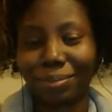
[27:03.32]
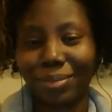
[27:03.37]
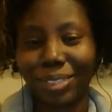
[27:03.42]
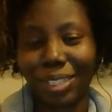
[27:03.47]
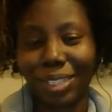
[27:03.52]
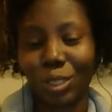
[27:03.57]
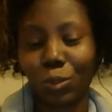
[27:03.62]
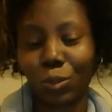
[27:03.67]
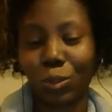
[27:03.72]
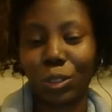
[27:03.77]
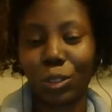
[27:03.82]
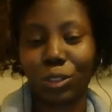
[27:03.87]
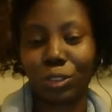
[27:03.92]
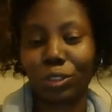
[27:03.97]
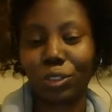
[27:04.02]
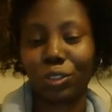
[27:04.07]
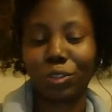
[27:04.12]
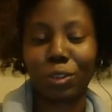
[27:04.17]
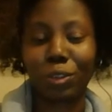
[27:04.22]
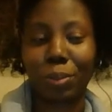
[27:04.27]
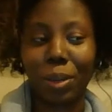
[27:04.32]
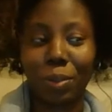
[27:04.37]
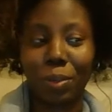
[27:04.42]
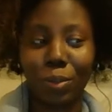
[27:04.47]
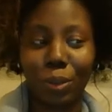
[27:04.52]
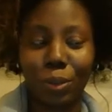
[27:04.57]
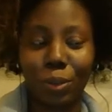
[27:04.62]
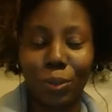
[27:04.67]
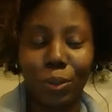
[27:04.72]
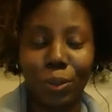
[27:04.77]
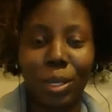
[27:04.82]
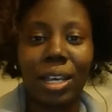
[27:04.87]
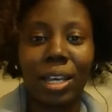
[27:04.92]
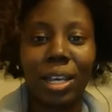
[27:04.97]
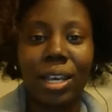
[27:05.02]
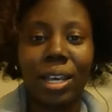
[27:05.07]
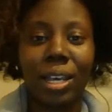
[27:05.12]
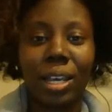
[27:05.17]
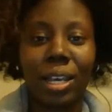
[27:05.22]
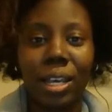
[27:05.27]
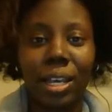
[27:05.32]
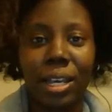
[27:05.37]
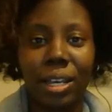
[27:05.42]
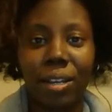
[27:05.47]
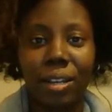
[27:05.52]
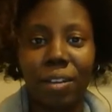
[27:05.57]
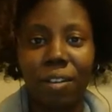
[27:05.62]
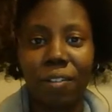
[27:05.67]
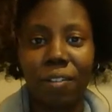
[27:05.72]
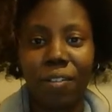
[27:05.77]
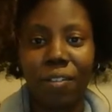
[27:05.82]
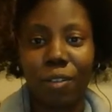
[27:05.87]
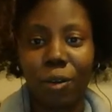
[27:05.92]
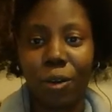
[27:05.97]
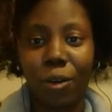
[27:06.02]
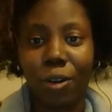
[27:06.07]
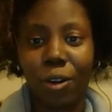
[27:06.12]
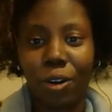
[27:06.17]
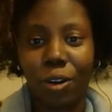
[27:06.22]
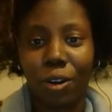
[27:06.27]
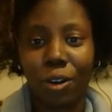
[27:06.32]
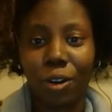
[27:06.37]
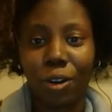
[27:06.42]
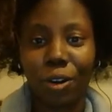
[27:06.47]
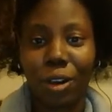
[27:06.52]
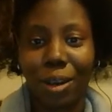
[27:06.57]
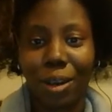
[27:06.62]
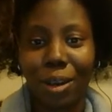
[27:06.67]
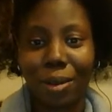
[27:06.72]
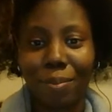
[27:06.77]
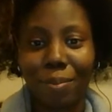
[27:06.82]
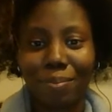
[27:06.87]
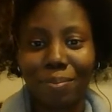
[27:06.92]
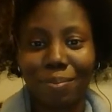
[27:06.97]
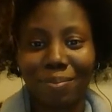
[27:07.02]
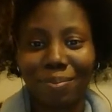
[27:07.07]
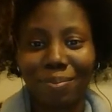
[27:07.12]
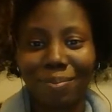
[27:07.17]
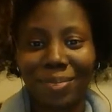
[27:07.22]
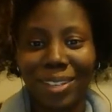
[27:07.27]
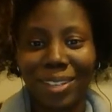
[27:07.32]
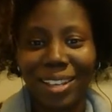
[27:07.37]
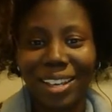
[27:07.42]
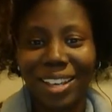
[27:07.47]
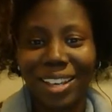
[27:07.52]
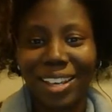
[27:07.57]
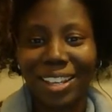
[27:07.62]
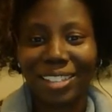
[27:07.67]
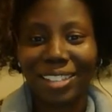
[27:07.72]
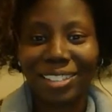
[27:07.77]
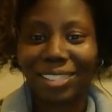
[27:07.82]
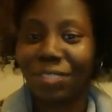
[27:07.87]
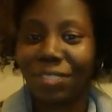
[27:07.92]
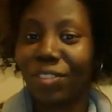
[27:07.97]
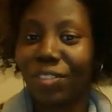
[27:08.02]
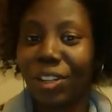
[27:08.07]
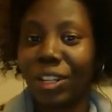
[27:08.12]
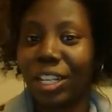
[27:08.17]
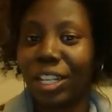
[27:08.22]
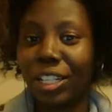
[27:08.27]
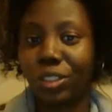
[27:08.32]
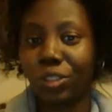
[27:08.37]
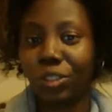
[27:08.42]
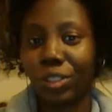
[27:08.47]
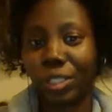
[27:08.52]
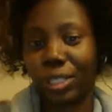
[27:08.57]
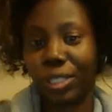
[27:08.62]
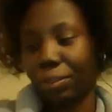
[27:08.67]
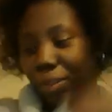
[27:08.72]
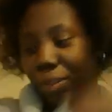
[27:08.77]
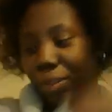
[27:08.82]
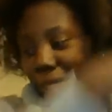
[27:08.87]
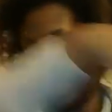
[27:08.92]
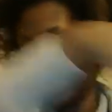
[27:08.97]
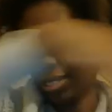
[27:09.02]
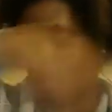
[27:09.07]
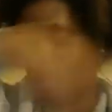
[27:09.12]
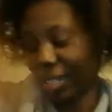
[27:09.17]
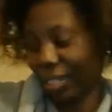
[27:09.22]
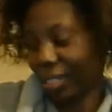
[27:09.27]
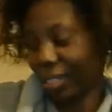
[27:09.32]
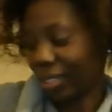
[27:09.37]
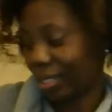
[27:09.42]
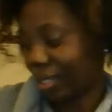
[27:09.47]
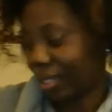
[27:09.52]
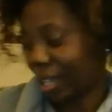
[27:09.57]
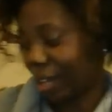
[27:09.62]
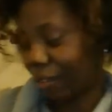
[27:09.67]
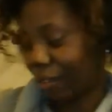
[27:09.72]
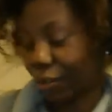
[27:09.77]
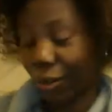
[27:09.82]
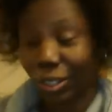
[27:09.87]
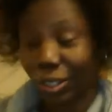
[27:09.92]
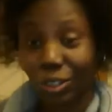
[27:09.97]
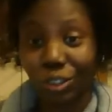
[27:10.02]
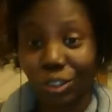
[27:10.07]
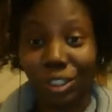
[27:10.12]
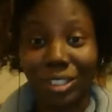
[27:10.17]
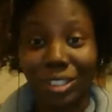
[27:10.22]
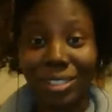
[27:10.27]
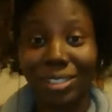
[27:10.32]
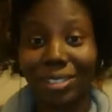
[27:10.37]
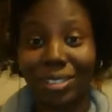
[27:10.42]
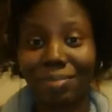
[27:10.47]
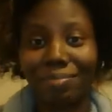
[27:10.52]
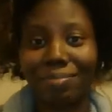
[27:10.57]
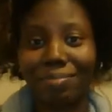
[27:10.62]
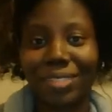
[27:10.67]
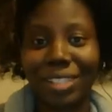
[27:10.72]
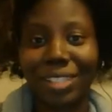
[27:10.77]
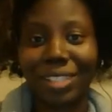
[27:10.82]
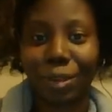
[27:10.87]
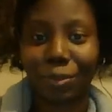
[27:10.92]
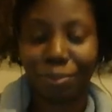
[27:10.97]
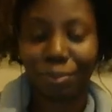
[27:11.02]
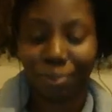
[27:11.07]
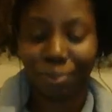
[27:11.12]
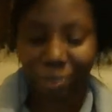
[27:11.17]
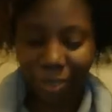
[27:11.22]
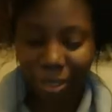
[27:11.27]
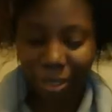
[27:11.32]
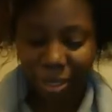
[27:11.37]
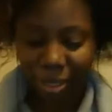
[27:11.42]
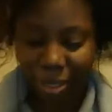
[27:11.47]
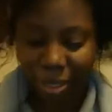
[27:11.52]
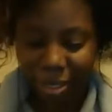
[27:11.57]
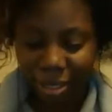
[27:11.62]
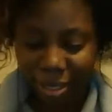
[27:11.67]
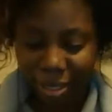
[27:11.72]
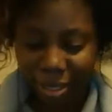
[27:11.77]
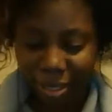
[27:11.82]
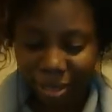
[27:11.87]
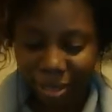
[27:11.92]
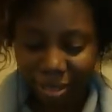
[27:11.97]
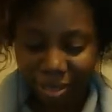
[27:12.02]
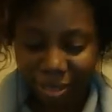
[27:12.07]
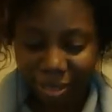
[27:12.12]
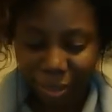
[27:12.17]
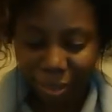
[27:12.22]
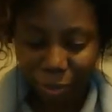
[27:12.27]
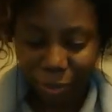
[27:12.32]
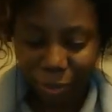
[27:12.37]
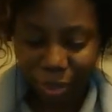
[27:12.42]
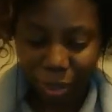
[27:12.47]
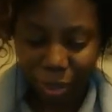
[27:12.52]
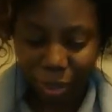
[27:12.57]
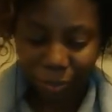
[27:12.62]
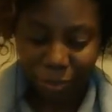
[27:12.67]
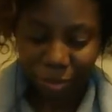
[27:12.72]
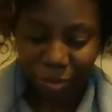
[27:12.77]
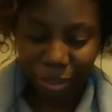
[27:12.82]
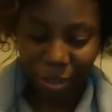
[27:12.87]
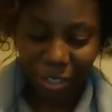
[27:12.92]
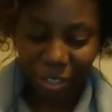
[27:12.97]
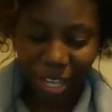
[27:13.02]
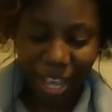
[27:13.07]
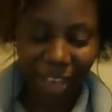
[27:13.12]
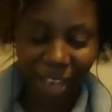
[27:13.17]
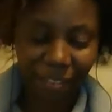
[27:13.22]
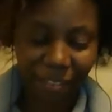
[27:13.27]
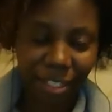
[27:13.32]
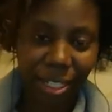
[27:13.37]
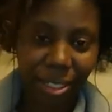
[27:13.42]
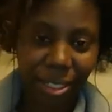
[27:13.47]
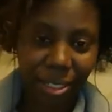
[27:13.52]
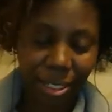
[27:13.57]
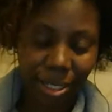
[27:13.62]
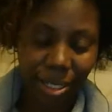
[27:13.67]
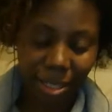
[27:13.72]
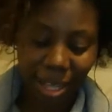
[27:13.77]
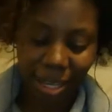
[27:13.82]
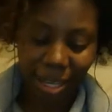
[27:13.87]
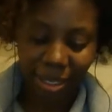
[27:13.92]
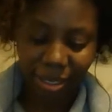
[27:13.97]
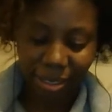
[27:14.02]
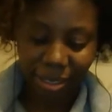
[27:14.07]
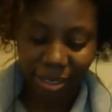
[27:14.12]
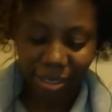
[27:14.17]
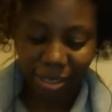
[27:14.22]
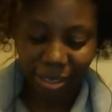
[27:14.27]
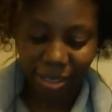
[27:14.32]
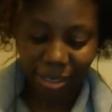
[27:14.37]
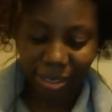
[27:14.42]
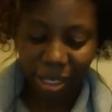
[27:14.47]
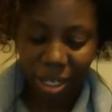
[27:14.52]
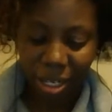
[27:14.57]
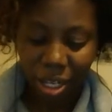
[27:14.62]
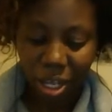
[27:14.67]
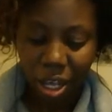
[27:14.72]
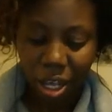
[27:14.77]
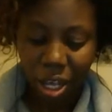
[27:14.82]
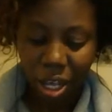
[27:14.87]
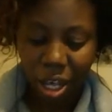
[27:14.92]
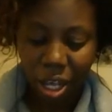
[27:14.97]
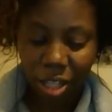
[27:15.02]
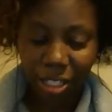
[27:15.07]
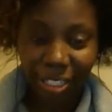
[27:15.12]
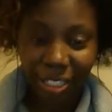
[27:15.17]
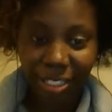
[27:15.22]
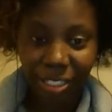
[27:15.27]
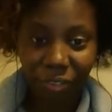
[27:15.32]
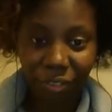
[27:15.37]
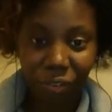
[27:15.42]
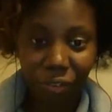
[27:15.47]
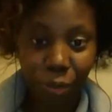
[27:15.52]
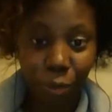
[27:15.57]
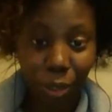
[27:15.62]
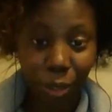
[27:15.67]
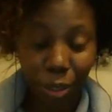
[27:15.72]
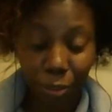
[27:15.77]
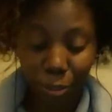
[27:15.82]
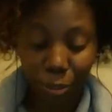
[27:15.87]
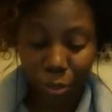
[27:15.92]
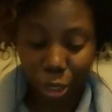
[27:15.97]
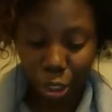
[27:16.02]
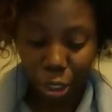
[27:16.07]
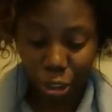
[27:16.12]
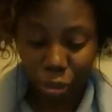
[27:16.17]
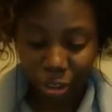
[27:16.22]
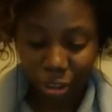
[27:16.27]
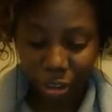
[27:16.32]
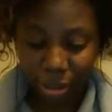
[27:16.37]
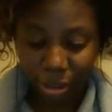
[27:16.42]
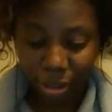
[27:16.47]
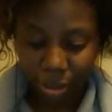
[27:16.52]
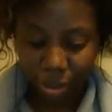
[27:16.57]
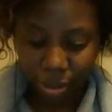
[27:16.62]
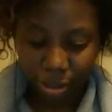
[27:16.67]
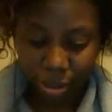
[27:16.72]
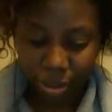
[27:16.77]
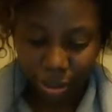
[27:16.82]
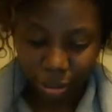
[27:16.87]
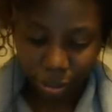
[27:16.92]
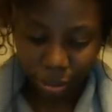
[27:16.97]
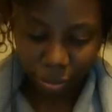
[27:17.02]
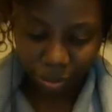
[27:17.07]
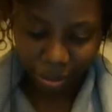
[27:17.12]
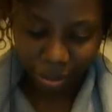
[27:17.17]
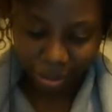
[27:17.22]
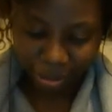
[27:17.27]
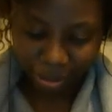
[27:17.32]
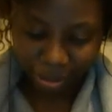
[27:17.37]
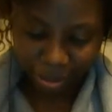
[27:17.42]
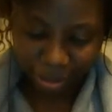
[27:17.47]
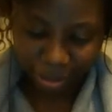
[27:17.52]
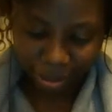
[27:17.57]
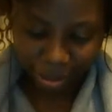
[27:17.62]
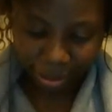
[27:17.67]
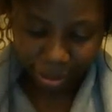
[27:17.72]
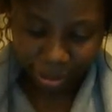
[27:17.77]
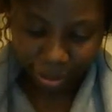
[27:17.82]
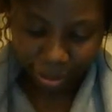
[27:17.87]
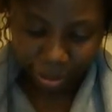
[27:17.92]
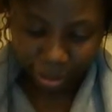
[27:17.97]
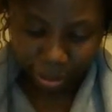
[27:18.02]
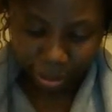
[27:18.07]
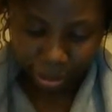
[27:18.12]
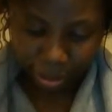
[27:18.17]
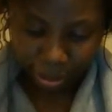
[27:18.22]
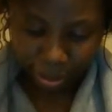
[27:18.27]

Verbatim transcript: does wonders for my mood, and for it's a very interesting piece that gets a lot of questions. So there we go. There you have it. That is all I did for wearable art. So let's see.